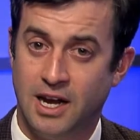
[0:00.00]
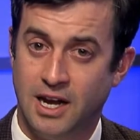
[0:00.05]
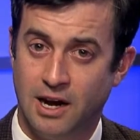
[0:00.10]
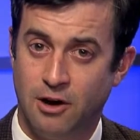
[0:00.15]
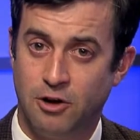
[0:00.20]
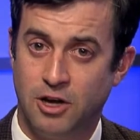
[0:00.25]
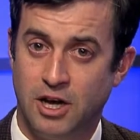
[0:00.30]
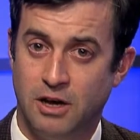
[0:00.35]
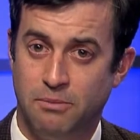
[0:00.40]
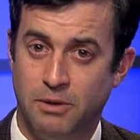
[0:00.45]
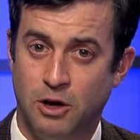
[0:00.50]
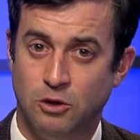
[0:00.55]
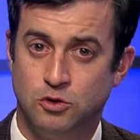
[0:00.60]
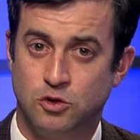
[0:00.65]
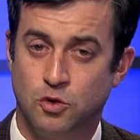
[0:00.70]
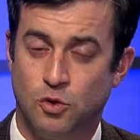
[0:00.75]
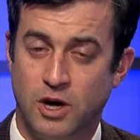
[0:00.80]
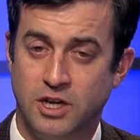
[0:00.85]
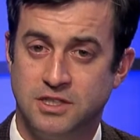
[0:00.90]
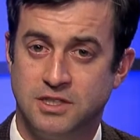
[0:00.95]
an area
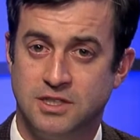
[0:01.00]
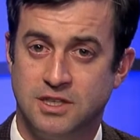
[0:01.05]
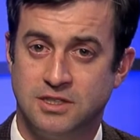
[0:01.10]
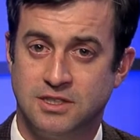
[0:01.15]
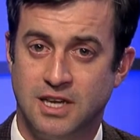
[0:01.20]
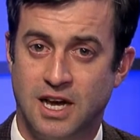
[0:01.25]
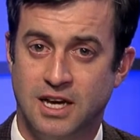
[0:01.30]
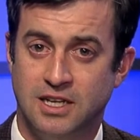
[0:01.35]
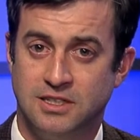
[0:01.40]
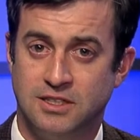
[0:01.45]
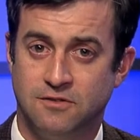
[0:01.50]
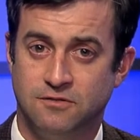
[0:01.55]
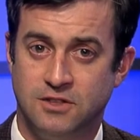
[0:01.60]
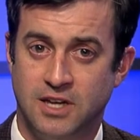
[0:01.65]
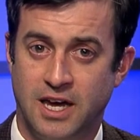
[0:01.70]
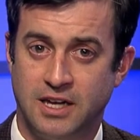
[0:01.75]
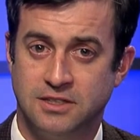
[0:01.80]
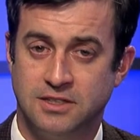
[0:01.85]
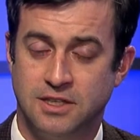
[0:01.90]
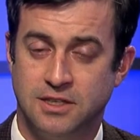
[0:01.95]
about twice the size
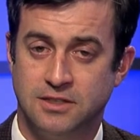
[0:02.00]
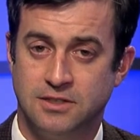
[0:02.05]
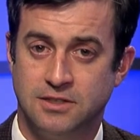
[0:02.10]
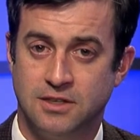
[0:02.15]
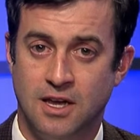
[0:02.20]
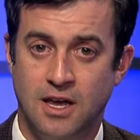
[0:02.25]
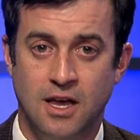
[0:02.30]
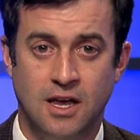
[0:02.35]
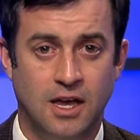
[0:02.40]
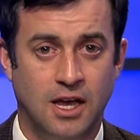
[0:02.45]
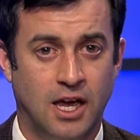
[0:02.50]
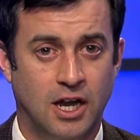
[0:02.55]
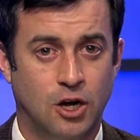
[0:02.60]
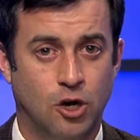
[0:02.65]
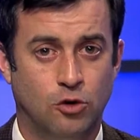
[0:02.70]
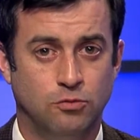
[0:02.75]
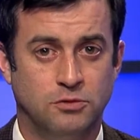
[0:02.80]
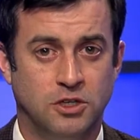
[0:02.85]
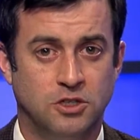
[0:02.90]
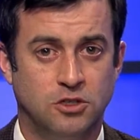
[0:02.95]
of Texas
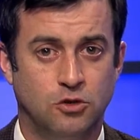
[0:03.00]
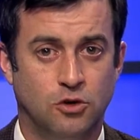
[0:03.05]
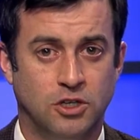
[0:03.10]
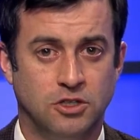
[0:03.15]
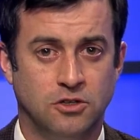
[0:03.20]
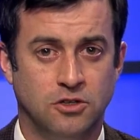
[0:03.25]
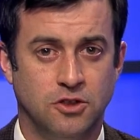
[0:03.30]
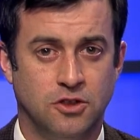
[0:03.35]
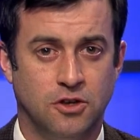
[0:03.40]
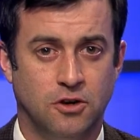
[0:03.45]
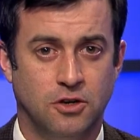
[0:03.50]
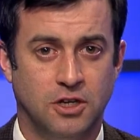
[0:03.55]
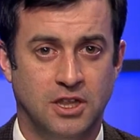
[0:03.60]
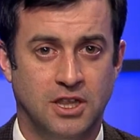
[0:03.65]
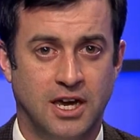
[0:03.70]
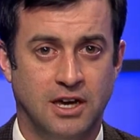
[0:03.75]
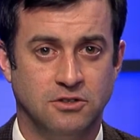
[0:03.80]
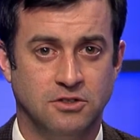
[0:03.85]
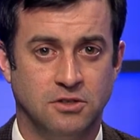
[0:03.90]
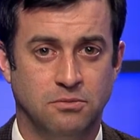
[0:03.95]
and home to
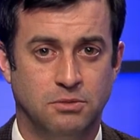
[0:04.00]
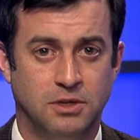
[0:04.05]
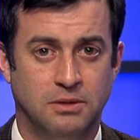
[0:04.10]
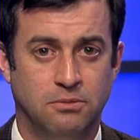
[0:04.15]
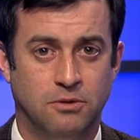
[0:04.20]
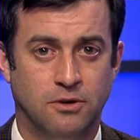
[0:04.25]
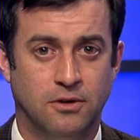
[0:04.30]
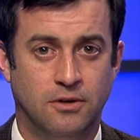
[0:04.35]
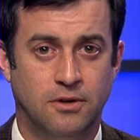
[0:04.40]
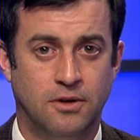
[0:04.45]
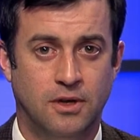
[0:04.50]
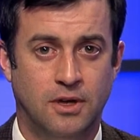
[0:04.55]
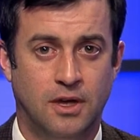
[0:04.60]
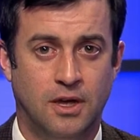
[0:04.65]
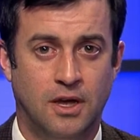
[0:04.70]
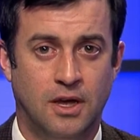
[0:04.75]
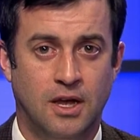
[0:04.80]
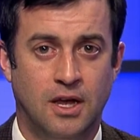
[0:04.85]
230,000 people.